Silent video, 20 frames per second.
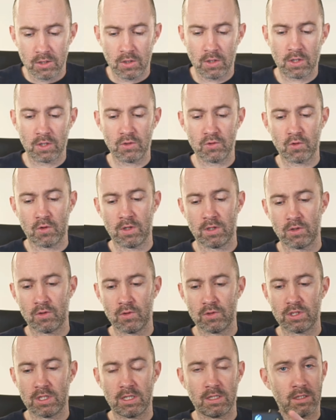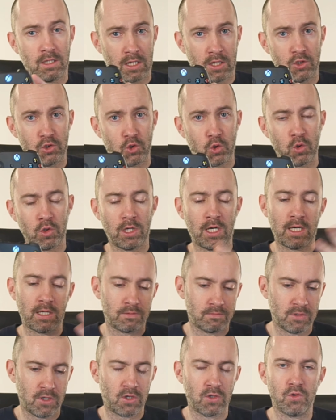You can do it using the
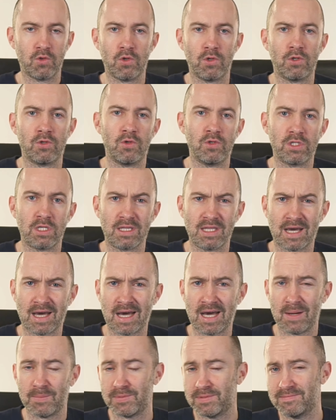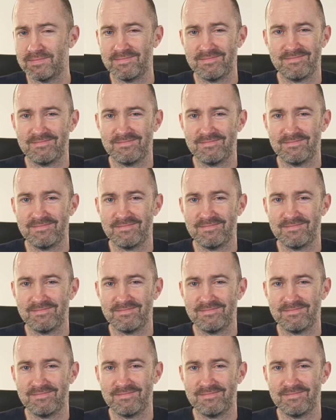controller, you can do it using the app.